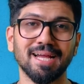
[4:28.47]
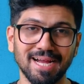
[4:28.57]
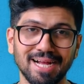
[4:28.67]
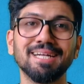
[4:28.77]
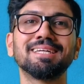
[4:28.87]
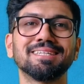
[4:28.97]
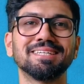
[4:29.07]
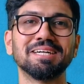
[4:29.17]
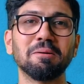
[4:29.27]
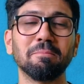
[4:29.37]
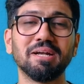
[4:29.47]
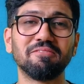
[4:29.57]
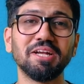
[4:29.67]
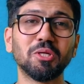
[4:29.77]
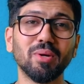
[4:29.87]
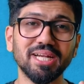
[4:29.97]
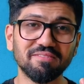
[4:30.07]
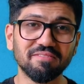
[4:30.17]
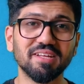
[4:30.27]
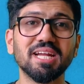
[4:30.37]
And between
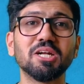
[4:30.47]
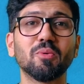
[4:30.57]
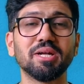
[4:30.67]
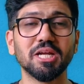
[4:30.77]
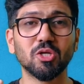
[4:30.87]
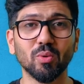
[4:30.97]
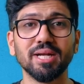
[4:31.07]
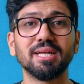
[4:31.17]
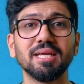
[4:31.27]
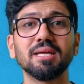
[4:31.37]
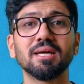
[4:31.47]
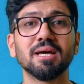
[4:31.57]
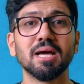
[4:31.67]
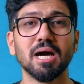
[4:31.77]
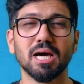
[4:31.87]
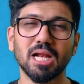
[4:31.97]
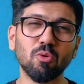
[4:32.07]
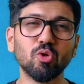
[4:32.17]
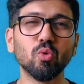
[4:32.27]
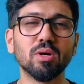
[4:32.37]
2015 and 2020,
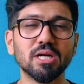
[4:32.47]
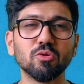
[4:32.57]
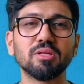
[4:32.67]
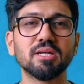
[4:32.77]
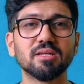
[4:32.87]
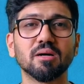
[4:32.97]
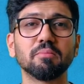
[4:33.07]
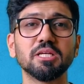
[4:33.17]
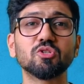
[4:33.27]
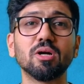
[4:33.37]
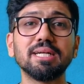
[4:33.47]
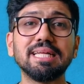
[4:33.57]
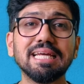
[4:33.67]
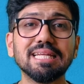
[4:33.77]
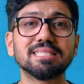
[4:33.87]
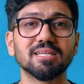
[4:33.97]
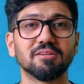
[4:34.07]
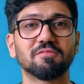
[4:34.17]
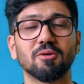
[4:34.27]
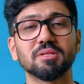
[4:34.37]
around 200 to 300 companies got
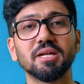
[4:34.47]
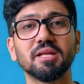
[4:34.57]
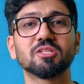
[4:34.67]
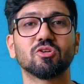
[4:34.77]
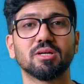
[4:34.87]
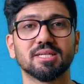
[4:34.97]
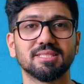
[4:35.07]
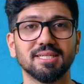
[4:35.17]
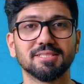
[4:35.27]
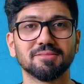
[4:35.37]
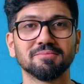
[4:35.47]
delisted from the Indian Stock Exchange.